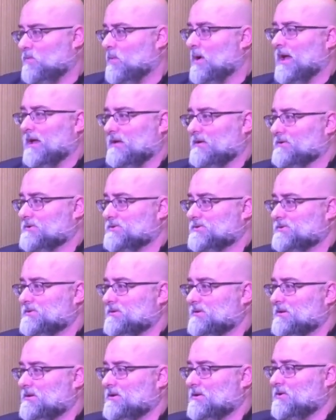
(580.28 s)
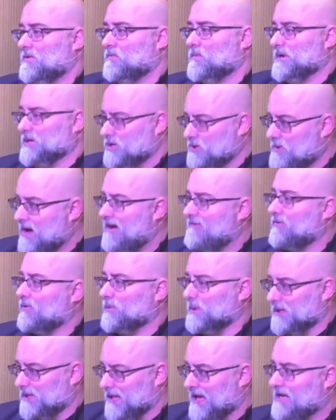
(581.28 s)
wells. When you have a
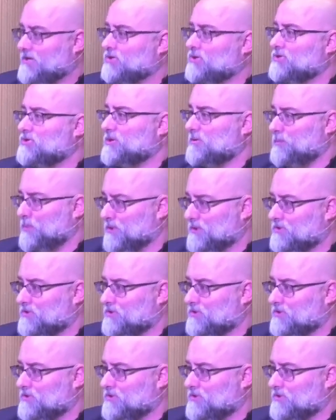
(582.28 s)
relationship